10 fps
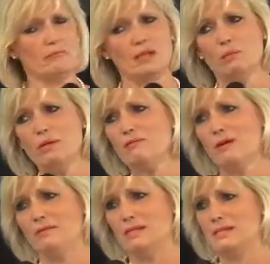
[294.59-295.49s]
And we
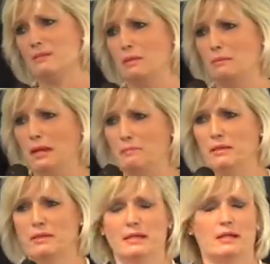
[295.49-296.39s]
found this, didn't we, babe?
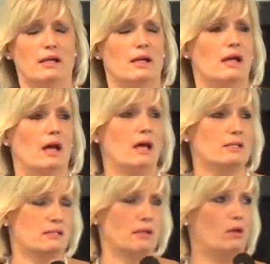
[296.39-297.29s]

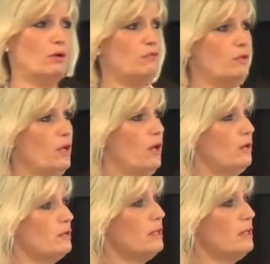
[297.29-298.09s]
As a lot of you know,